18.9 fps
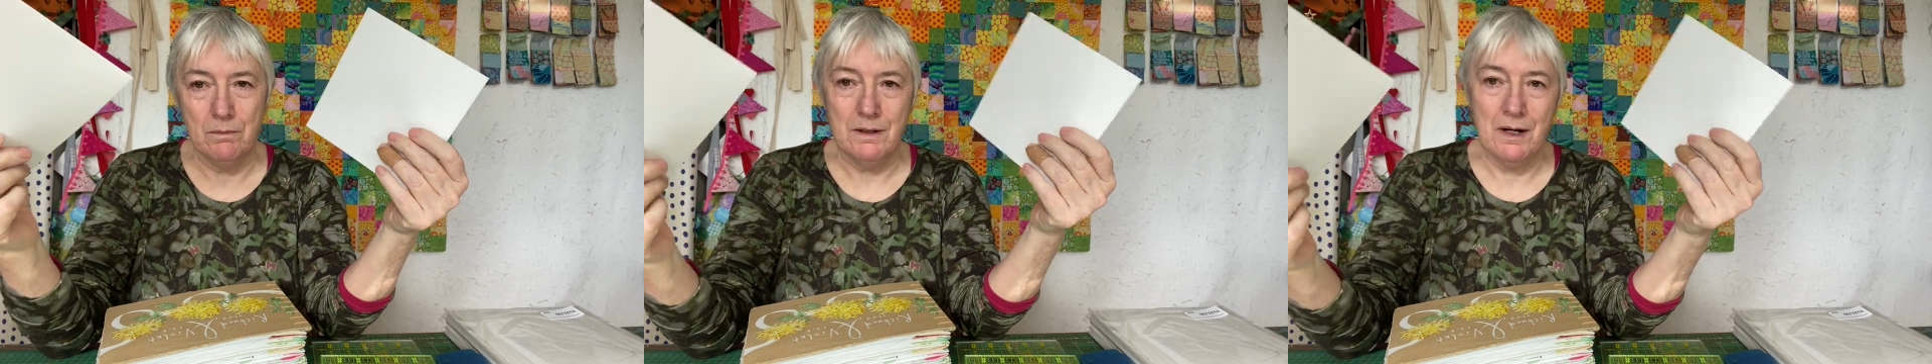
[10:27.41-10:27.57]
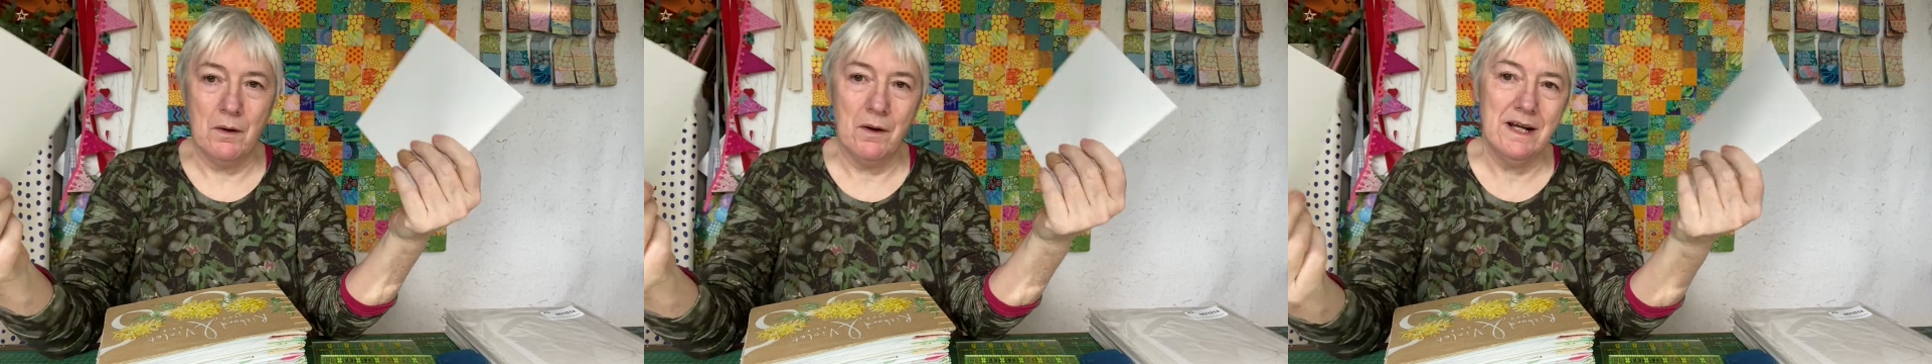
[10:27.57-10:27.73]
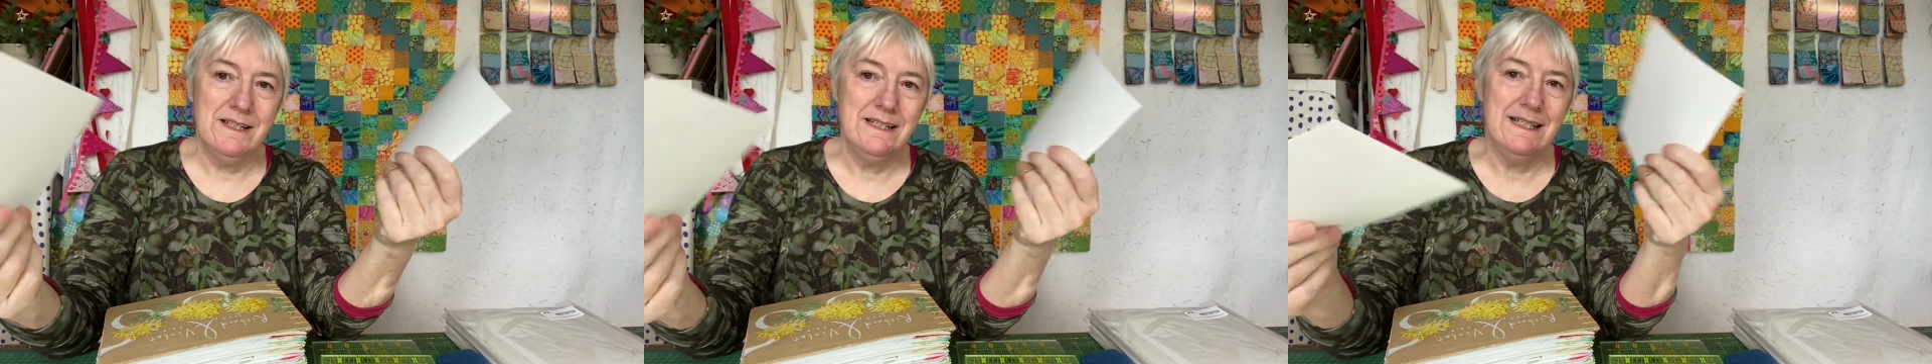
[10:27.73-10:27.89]

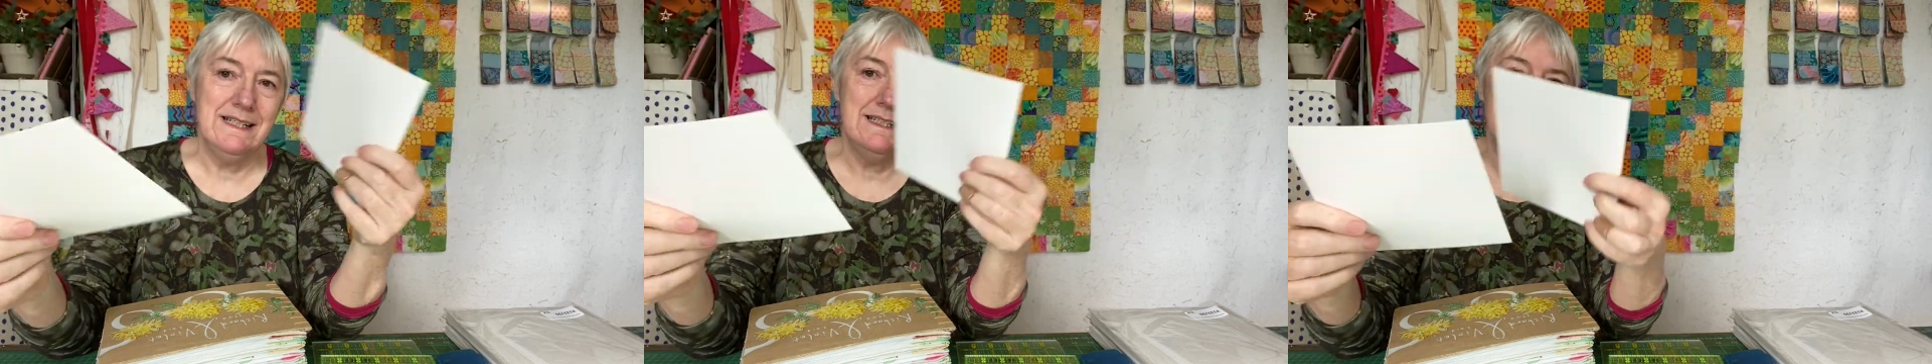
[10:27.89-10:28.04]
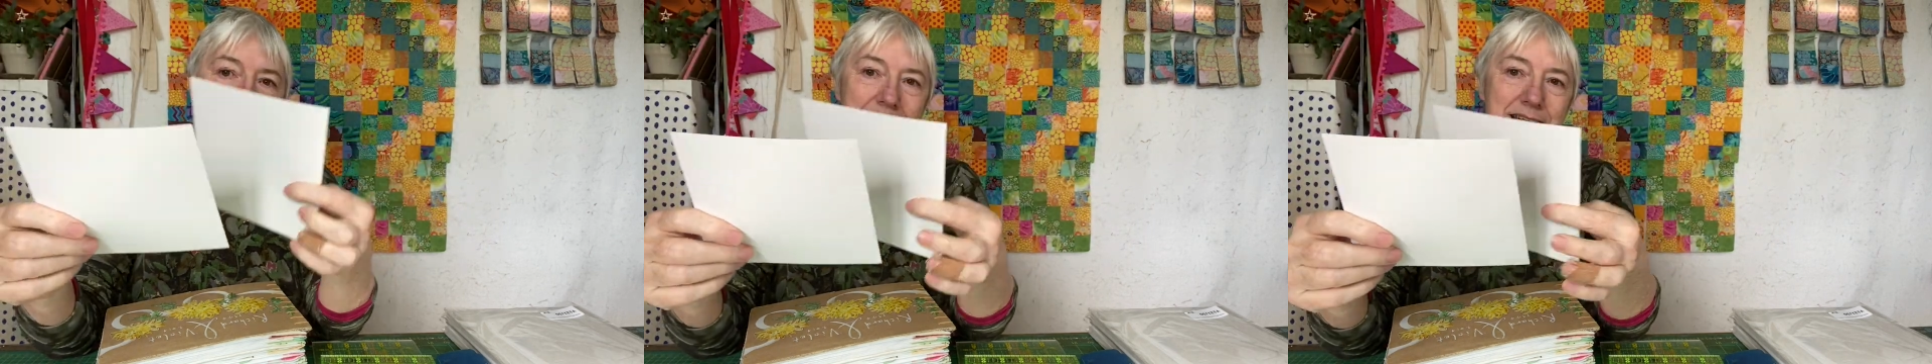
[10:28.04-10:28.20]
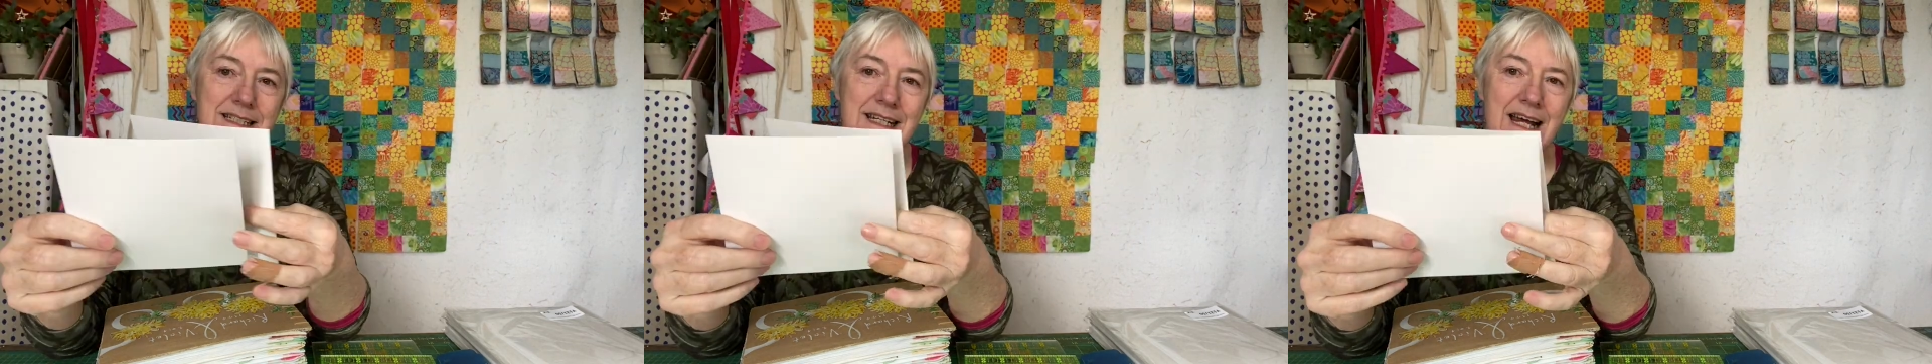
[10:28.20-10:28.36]
Now I
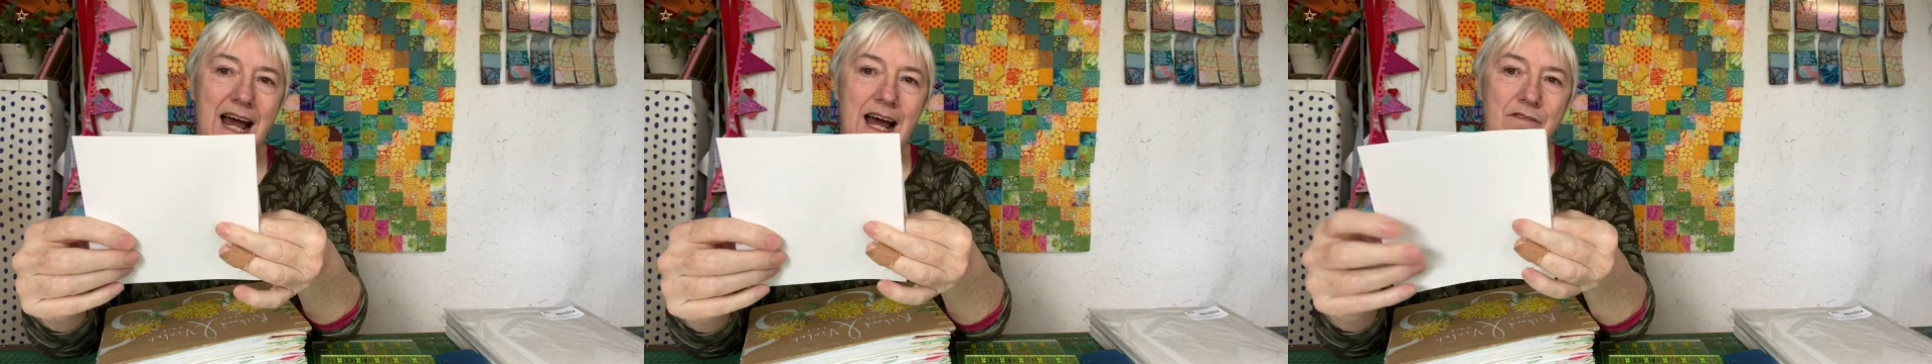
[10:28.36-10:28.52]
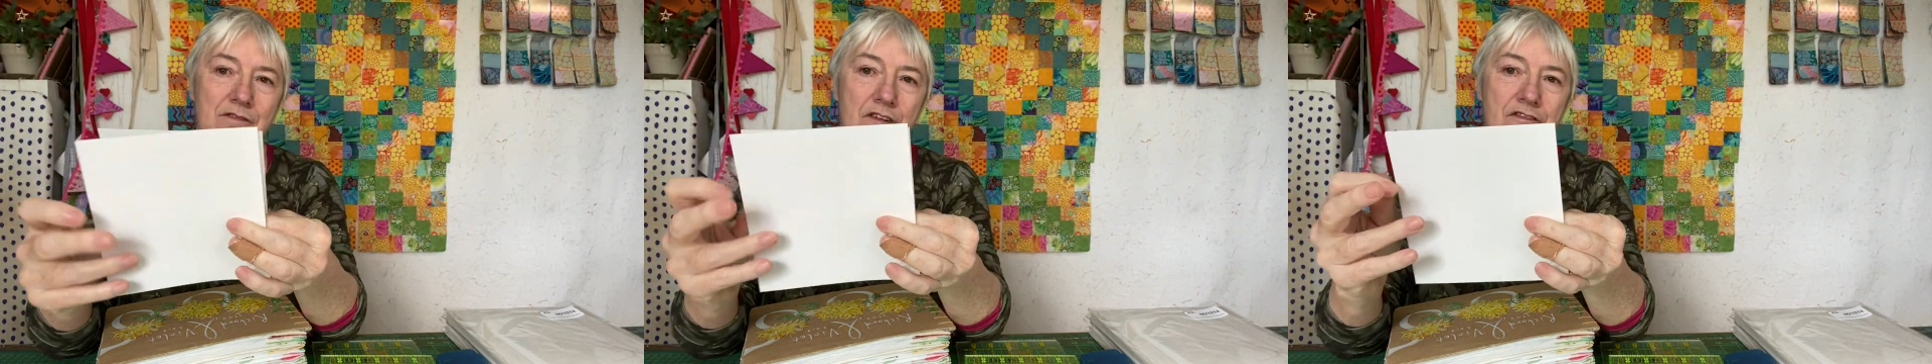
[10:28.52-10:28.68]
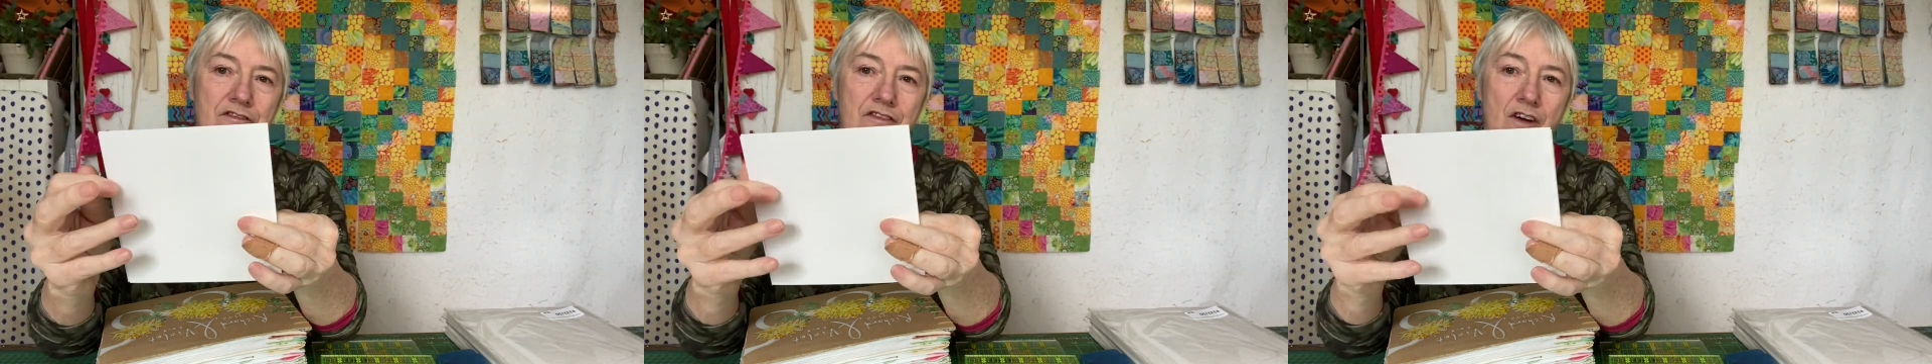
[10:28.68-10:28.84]
needed it to
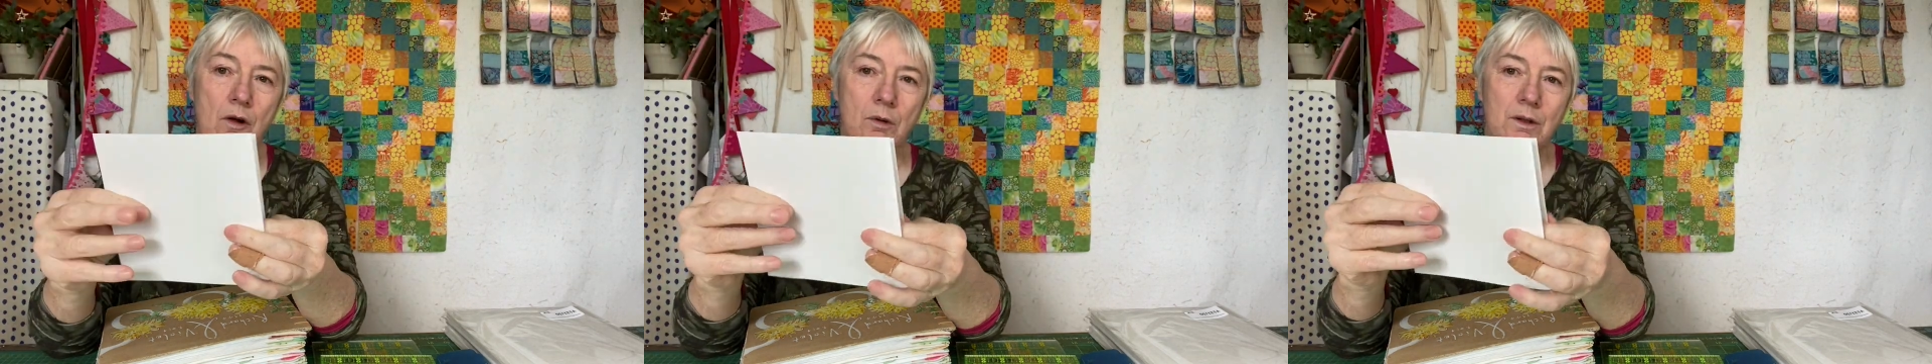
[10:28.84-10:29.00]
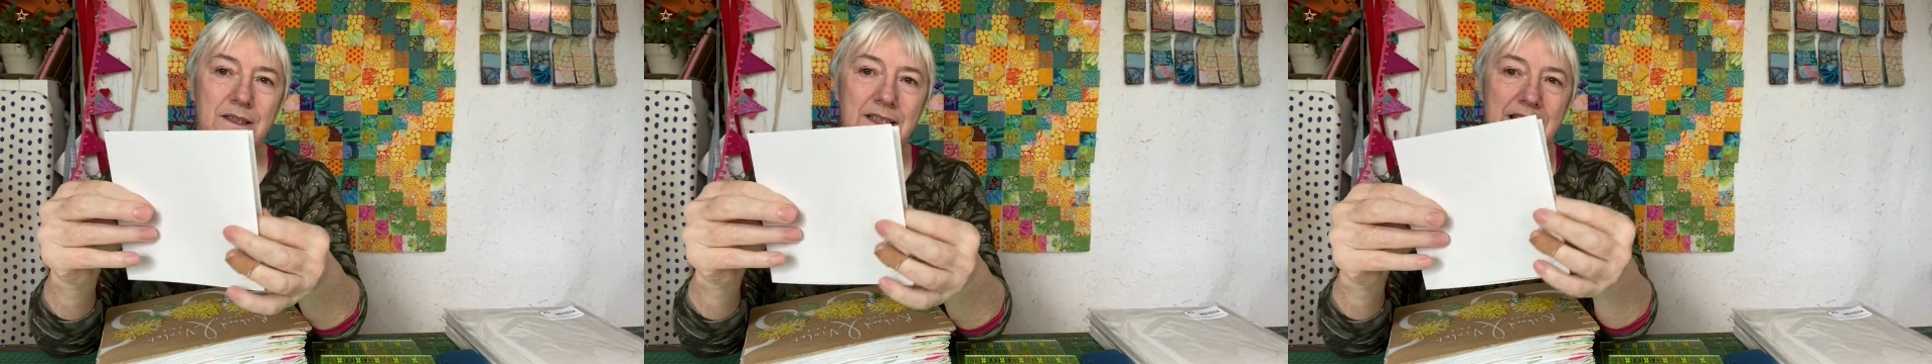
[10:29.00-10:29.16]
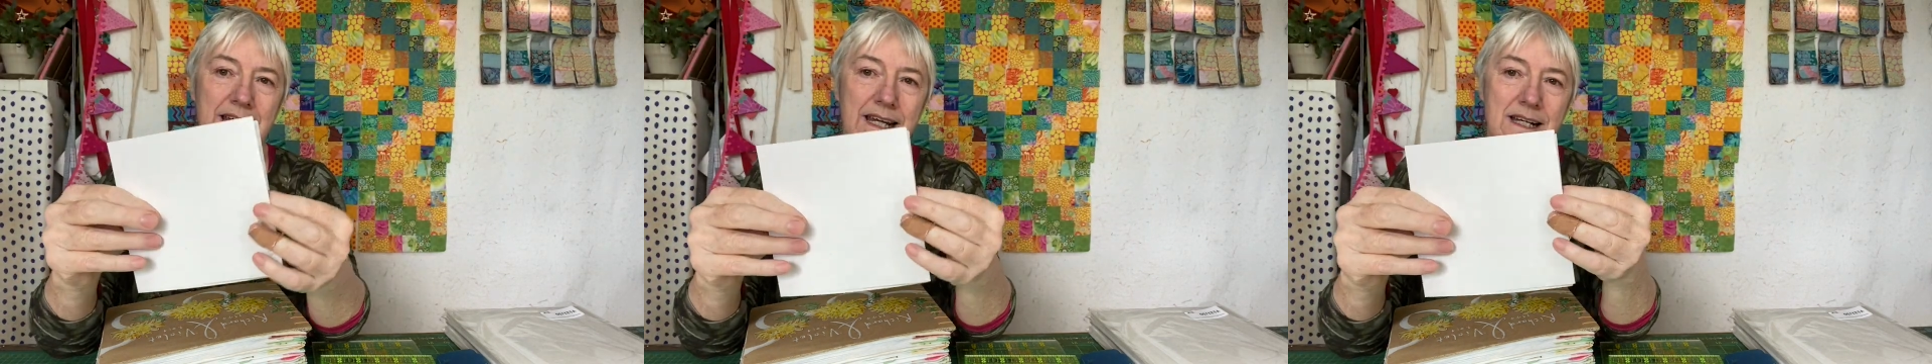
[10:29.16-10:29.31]
have a
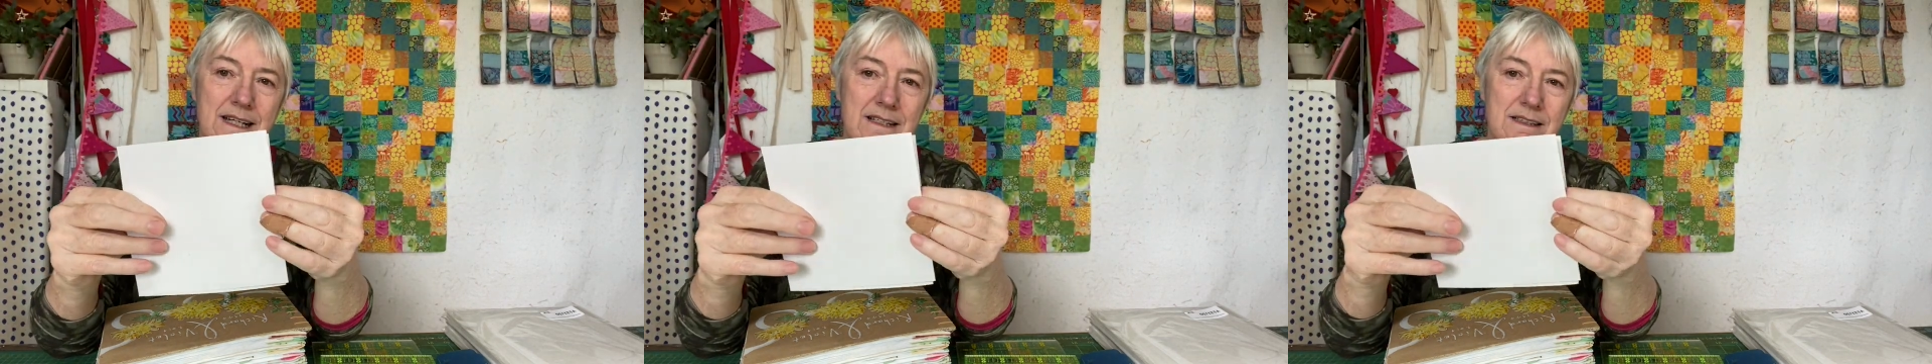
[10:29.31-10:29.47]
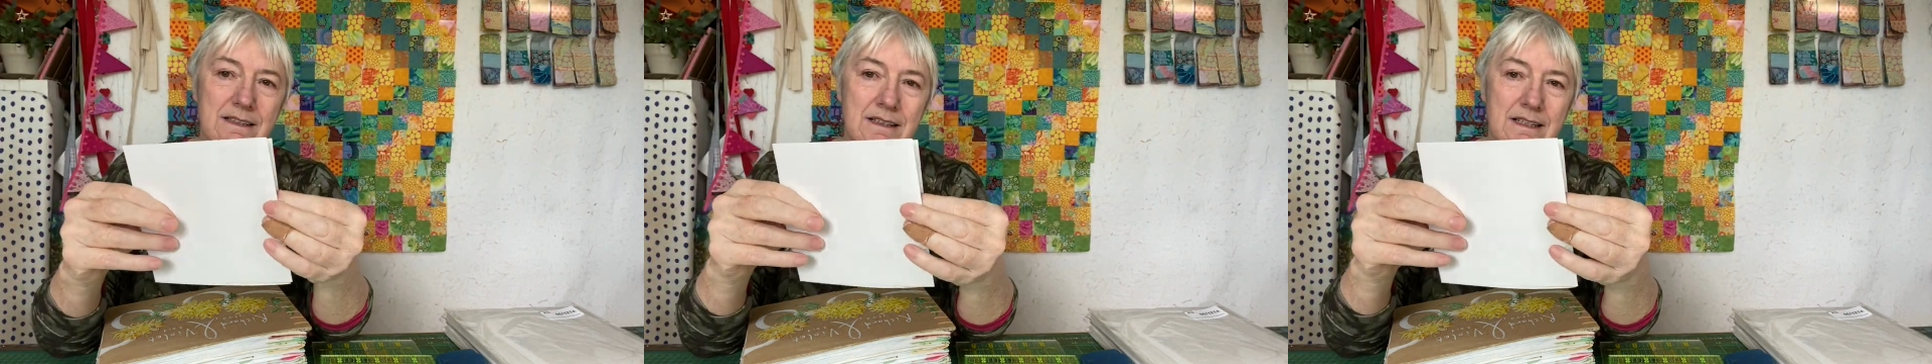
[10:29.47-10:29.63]
fold here